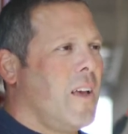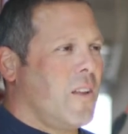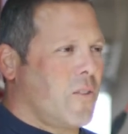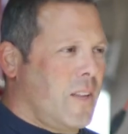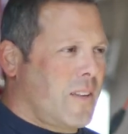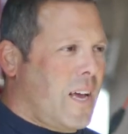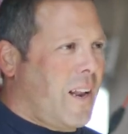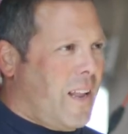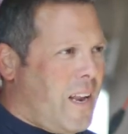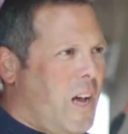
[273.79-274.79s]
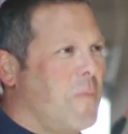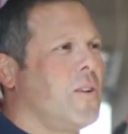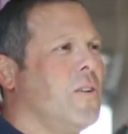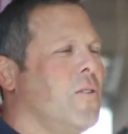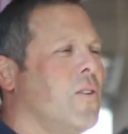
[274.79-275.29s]
So this kind of led up
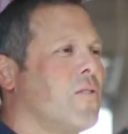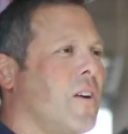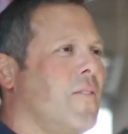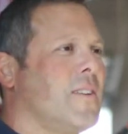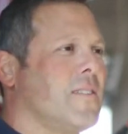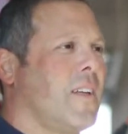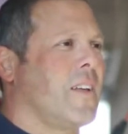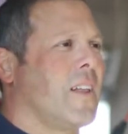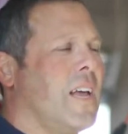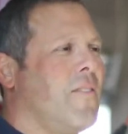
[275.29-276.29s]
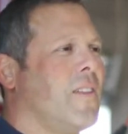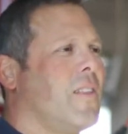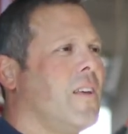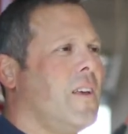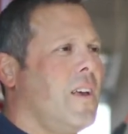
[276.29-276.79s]
to the services on the 11th
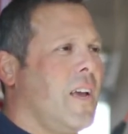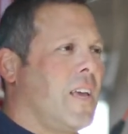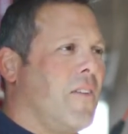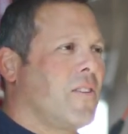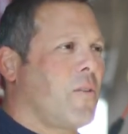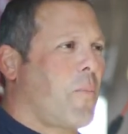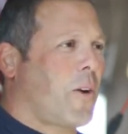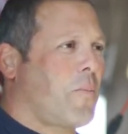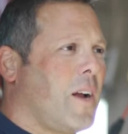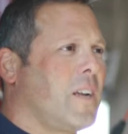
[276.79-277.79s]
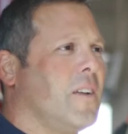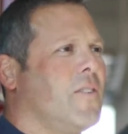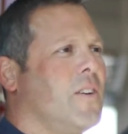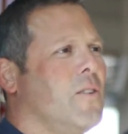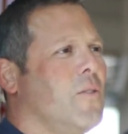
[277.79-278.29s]
and gave us a perspective to